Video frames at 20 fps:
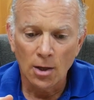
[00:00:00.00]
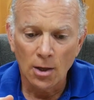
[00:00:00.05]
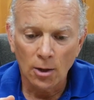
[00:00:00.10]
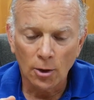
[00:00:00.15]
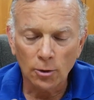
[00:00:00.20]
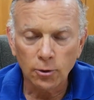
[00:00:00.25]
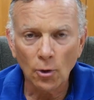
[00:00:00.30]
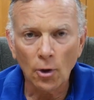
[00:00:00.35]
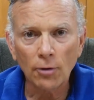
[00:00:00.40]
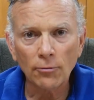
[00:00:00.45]

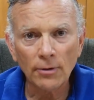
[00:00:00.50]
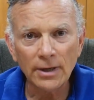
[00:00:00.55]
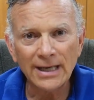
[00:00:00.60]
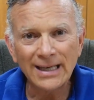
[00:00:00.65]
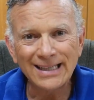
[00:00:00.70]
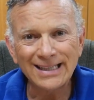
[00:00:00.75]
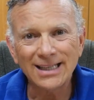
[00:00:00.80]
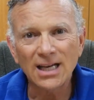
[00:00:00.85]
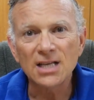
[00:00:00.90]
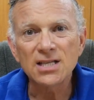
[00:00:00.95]

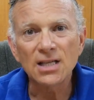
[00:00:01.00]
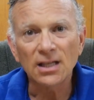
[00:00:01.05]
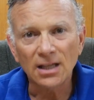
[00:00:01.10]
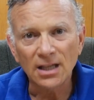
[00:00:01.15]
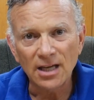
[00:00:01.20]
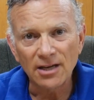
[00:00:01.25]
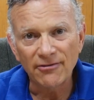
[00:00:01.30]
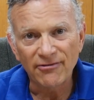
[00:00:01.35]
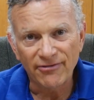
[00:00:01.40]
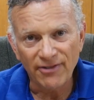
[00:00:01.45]
Chlorine doesn't
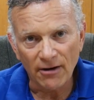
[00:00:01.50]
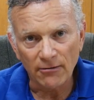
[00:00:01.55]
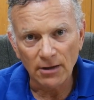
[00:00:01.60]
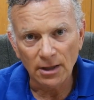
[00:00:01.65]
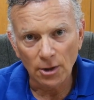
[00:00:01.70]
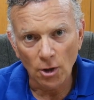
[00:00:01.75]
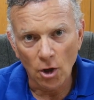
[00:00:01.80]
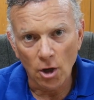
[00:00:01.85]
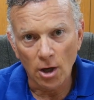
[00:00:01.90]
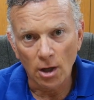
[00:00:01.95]
live very
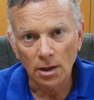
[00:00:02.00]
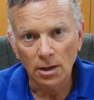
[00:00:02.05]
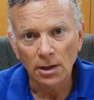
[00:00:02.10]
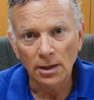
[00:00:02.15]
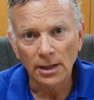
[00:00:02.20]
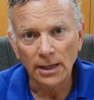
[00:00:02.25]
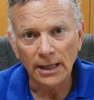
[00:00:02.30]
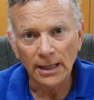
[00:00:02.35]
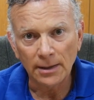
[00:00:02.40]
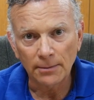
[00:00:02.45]
long
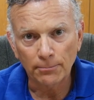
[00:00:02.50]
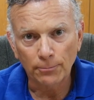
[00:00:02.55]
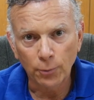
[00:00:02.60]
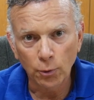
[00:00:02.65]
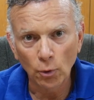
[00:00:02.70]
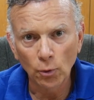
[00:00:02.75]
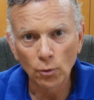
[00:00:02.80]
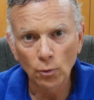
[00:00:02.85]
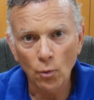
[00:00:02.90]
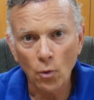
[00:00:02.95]
in
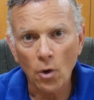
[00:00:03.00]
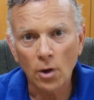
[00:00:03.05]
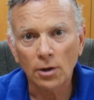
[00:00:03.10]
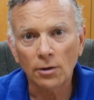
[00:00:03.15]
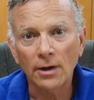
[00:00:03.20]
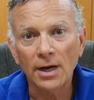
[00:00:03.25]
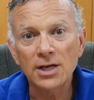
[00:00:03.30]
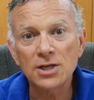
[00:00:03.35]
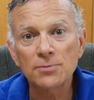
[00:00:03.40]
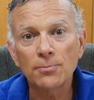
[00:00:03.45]
pool water
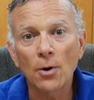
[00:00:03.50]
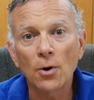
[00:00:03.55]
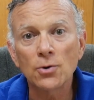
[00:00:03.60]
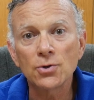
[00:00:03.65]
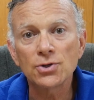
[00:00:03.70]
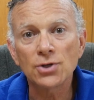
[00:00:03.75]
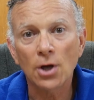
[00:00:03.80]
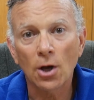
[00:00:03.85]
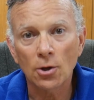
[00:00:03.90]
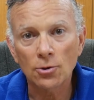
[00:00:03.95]

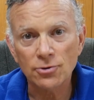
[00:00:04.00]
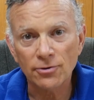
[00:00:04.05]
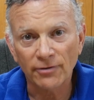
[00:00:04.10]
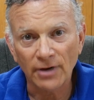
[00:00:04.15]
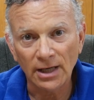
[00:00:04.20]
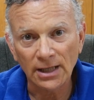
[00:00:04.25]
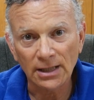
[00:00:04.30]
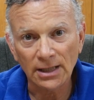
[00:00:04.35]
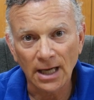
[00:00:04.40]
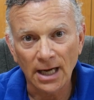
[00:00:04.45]
exposed to
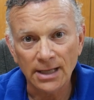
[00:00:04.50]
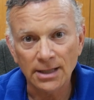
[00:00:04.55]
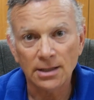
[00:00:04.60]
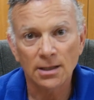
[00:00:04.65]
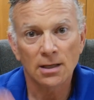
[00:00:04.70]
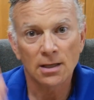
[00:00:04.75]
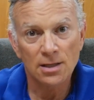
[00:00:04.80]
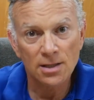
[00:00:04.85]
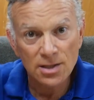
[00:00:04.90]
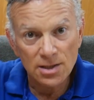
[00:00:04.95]
ultraviolet light.
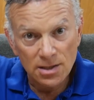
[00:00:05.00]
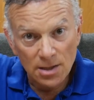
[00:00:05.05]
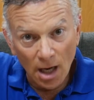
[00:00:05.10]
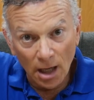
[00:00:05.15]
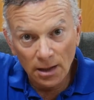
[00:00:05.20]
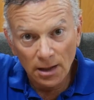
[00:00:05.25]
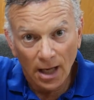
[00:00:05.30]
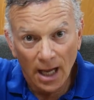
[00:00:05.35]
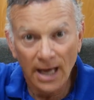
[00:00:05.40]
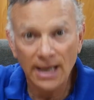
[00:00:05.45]

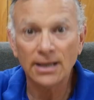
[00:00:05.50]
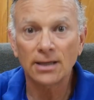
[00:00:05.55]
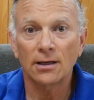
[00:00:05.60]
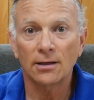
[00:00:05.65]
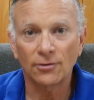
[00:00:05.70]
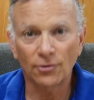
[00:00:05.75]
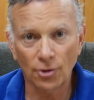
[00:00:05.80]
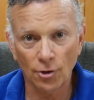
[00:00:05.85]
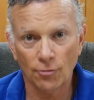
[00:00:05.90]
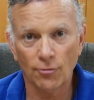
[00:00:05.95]
Sunlight
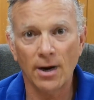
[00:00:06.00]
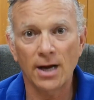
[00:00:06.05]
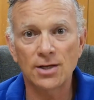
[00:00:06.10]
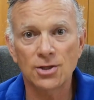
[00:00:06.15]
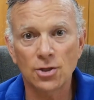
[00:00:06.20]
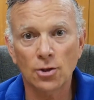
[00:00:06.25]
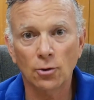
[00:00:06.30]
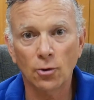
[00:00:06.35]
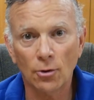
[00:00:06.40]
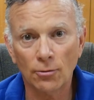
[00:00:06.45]
degrades
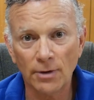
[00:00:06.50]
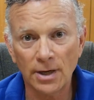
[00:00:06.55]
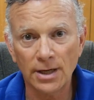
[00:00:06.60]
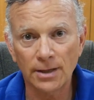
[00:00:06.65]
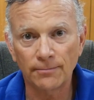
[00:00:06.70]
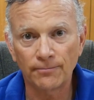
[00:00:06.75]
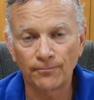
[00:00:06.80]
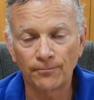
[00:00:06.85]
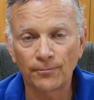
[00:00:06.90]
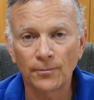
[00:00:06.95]
chlorine.
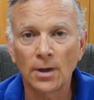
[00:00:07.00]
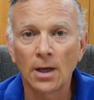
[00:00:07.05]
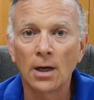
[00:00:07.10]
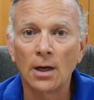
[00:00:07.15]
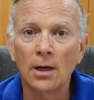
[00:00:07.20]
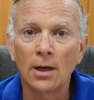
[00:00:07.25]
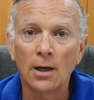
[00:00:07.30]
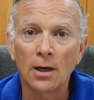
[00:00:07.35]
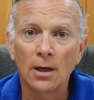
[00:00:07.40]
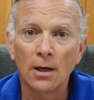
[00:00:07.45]

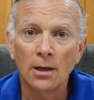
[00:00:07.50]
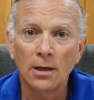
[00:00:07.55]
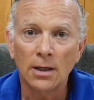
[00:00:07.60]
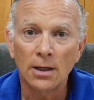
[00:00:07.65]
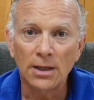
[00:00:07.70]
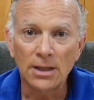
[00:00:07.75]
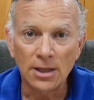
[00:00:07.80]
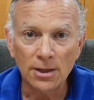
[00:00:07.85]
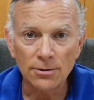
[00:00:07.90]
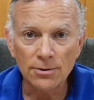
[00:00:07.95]

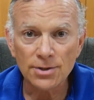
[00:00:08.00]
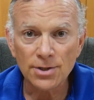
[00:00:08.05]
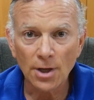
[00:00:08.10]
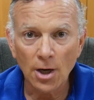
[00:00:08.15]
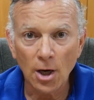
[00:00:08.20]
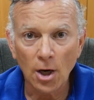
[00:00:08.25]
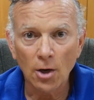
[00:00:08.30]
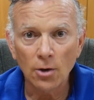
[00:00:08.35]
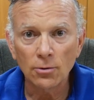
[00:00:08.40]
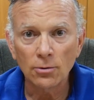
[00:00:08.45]
Years
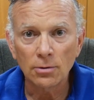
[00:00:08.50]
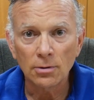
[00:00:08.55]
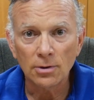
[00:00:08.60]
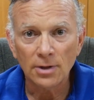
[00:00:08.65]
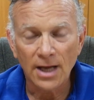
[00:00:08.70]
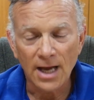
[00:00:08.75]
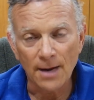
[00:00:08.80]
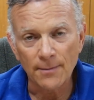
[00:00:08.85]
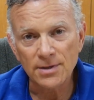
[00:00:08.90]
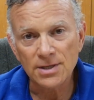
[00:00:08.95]
ago,
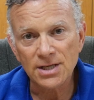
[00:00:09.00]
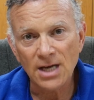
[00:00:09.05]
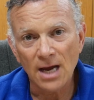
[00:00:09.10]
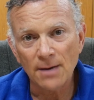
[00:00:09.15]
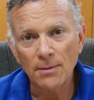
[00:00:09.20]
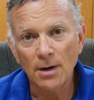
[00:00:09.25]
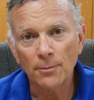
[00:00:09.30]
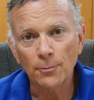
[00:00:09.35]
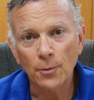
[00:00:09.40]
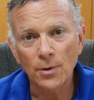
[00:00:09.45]
chemists came
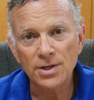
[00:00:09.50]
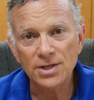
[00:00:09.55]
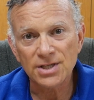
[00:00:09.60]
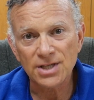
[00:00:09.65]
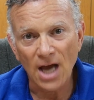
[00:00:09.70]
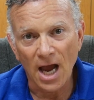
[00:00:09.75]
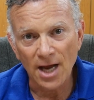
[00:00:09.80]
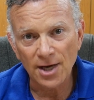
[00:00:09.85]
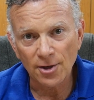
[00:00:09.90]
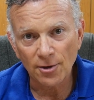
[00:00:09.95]
up with
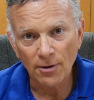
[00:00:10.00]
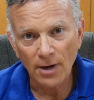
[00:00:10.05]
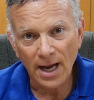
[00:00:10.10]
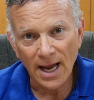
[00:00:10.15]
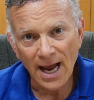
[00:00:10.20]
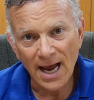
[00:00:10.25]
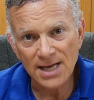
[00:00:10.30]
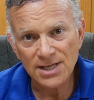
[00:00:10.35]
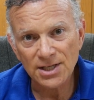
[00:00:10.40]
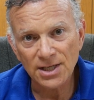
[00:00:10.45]
cyanuric
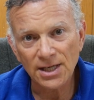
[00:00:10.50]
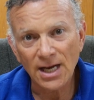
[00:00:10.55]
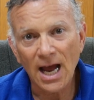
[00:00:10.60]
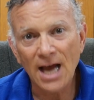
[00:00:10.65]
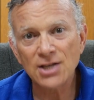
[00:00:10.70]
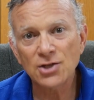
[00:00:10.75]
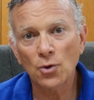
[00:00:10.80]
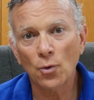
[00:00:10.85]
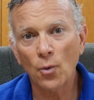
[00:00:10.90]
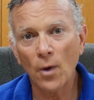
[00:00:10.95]
acid
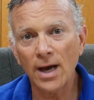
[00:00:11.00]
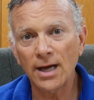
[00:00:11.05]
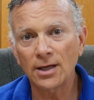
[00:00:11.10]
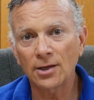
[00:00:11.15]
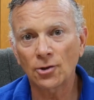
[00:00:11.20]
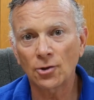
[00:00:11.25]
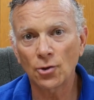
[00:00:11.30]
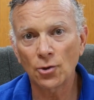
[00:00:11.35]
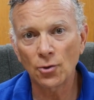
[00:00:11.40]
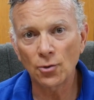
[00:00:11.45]
as a way
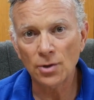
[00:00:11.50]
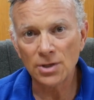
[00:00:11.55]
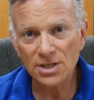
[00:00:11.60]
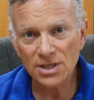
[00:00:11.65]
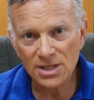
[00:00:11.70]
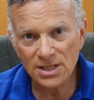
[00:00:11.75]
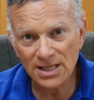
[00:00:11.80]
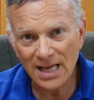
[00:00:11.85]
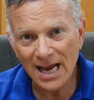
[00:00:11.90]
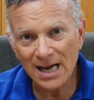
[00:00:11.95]
to
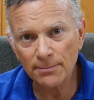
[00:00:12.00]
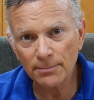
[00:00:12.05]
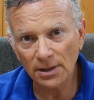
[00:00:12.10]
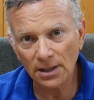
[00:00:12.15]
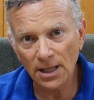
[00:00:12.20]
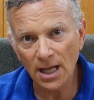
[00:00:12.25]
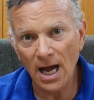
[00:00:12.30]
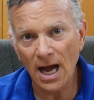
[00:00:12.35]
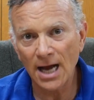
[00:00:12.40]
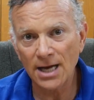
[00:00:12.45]

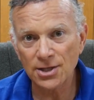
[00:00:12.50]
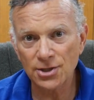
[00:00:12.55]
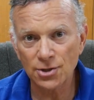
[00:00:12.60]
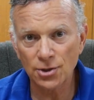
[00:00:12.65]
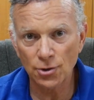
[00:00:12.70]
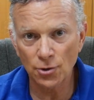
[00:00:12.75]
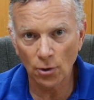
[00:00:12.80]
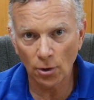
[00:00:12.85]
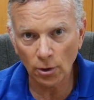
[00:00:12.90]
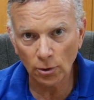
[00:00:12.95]
stabilize
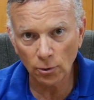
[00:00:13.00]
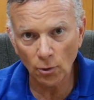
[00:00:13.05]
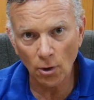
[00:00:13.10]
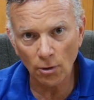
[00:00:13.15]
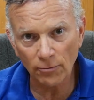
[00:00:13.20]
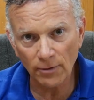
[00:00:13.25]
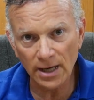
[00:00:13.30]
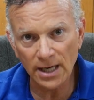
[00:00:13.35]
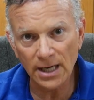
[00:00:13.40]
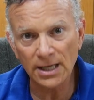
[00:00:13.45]
your
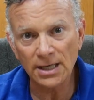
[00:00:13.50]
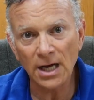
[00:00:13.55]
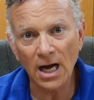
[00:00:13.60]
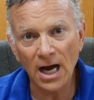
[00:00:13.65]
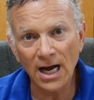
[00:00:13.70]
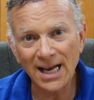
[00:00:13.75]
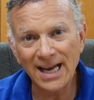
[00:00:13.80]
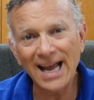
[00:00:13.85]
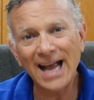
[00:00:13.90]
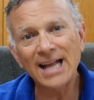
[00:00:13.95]
chlorine
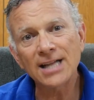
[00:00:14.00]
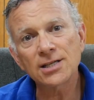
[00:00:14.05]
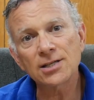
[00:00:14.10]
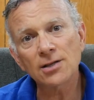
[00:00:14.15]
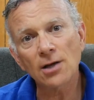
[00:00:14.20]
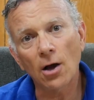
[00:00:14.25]
against